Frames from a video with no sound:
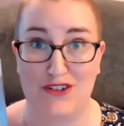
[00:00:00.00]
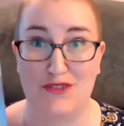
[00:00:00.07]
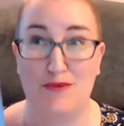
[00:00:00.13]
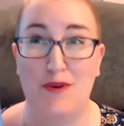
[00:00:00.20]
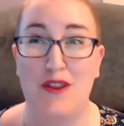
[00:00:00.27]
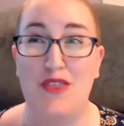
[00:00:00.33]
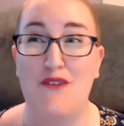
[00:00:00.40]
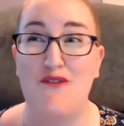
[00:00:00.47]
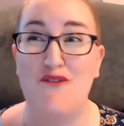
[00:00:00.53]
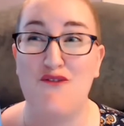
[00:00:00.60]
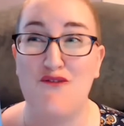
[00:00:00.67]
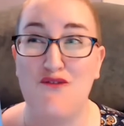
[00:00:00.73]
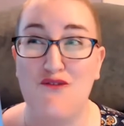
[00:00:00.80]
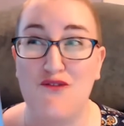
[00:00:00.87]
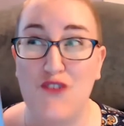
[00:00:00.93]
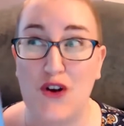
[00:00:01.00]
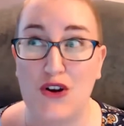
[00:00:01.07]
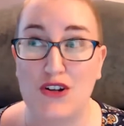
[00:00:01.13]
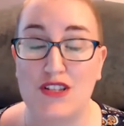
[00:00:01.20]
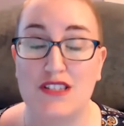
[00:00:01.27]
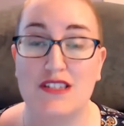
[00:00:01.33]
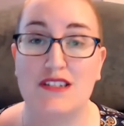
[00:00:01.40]
It's one of the
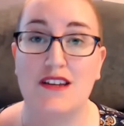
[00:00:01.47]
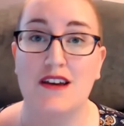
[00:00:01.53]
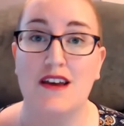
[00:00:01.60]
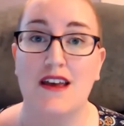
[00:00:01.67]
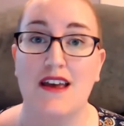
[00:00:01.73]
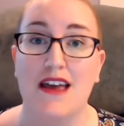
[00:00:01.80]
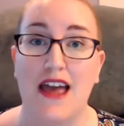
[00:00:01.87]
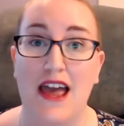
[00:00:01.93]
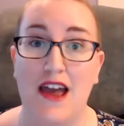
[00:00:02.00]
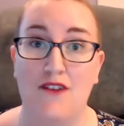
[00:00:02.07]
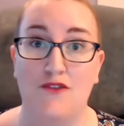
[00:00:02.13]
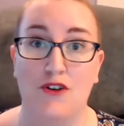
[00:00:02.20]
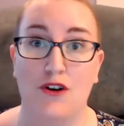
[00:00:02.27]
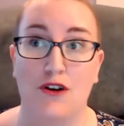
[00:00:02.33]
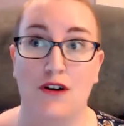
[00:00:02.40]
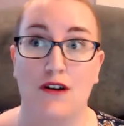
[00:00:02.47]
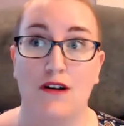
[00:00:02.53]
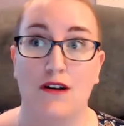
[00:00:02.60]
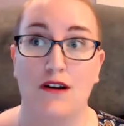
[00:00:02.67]
first ever